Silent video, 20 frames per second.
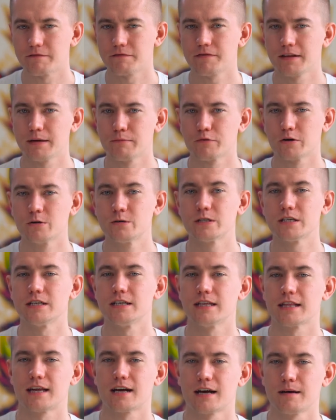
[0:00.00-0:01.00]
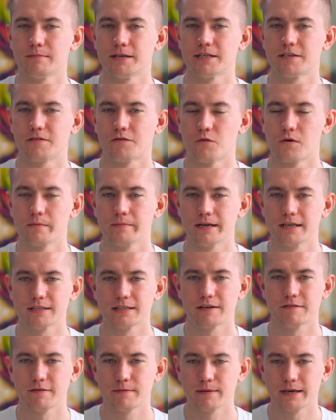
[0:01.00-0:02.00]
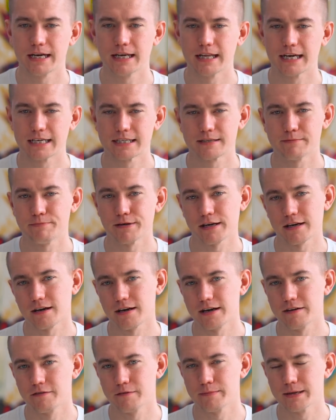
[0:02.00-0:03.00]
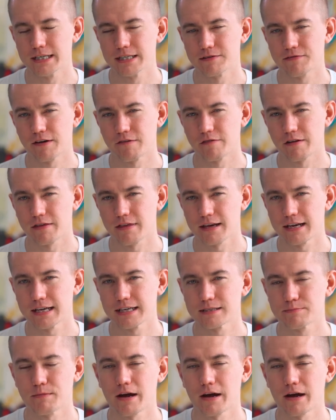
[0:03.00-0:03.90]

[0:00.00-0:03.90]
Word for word: flame roasted in the comments for because everybody likes to pick on everybody's favorite things,